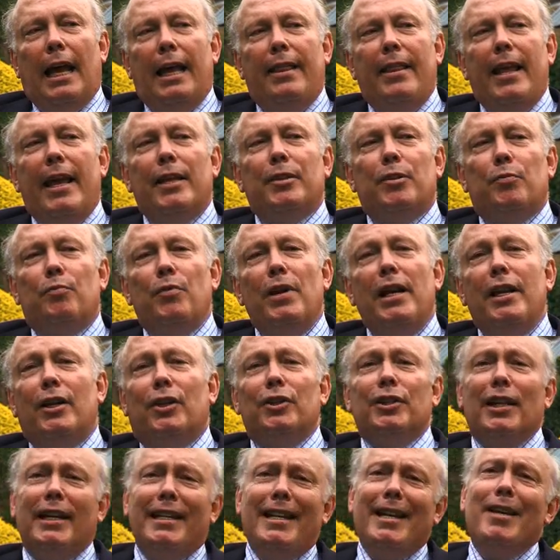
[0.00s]
And that's really
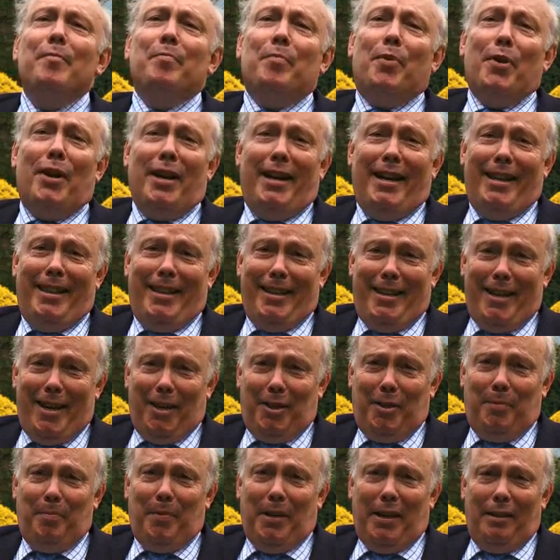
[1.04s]
because I didn't put it in the
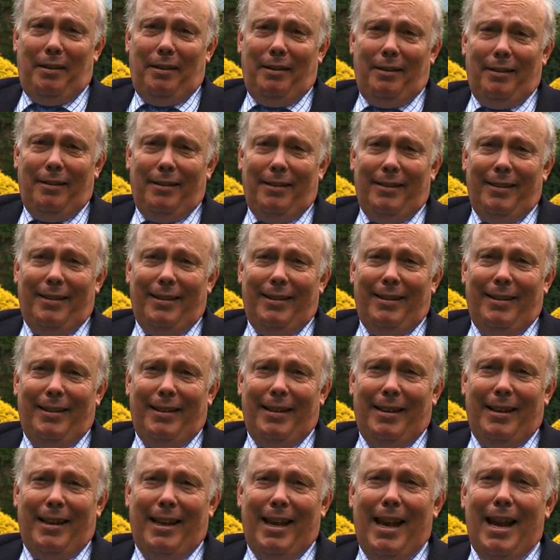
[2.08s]
dustbin.
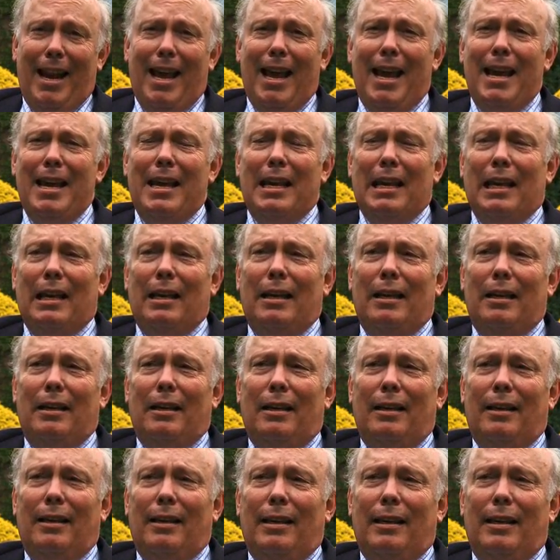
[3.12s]
And I
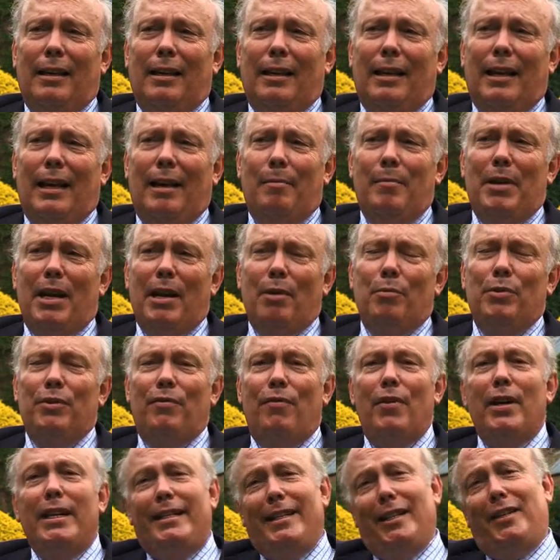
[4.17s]
mean, I was
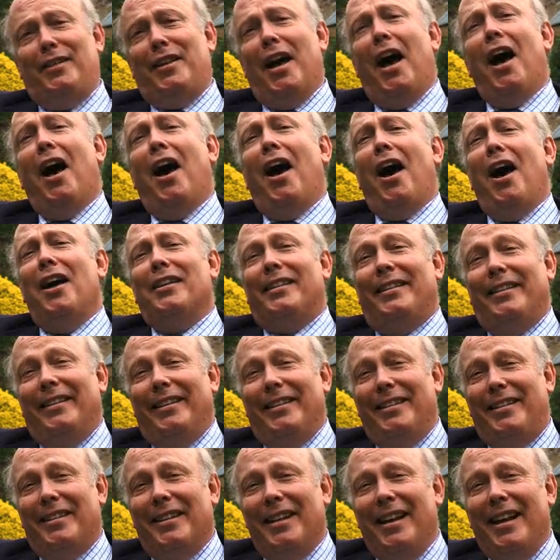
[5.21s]
very
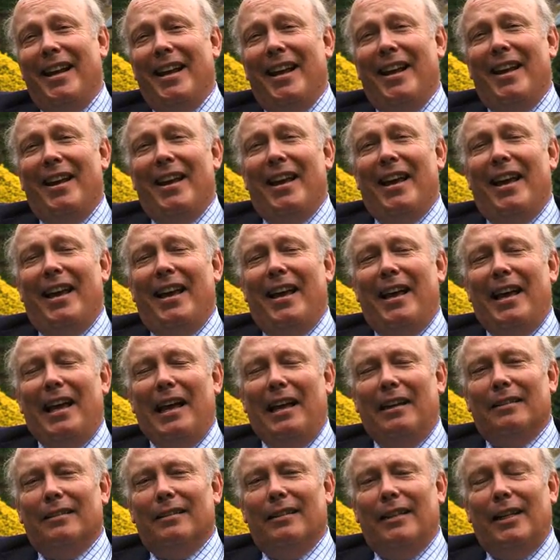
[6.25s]
disheartened,
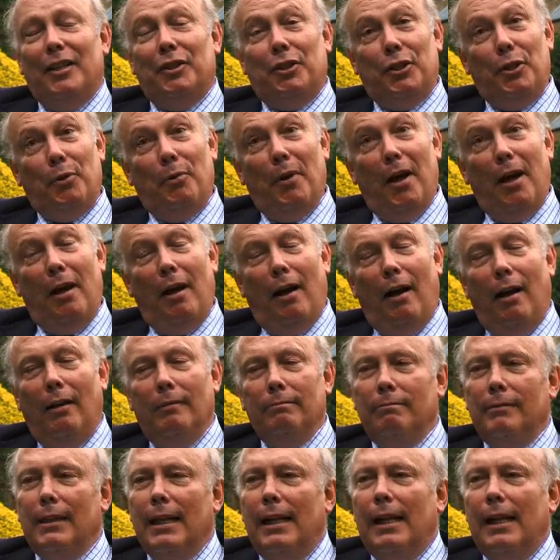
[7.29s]
as you are.